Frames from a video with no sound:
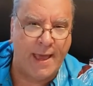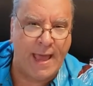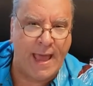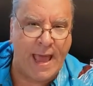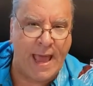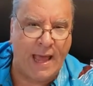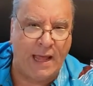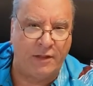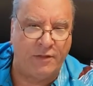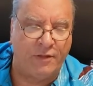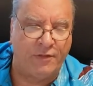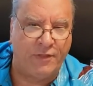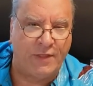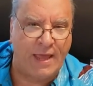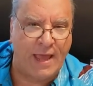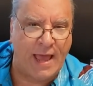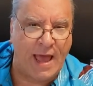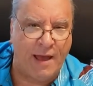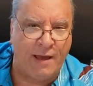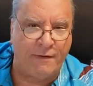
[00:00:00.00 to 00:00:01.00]
and
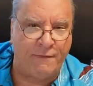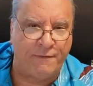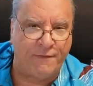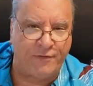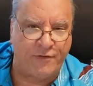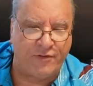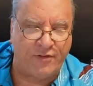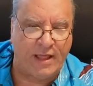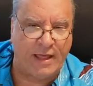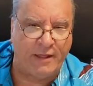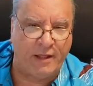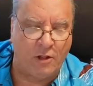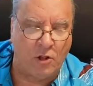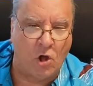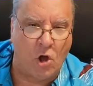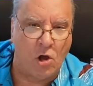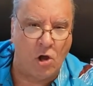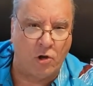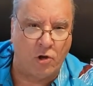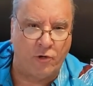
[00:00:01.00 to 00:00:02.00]
they have slightly
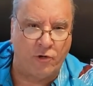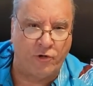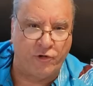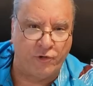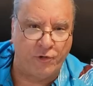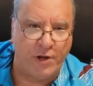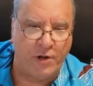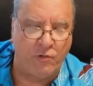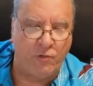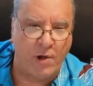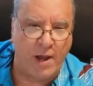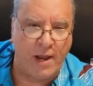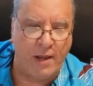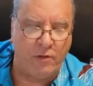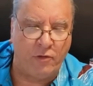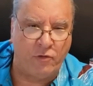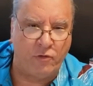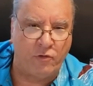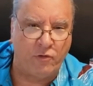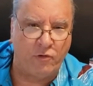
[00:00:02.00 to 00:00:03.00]
longer shooting
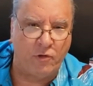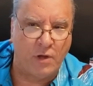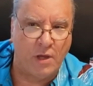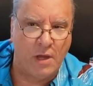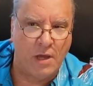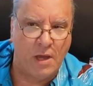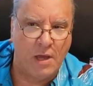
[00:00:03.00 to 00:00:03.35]
range,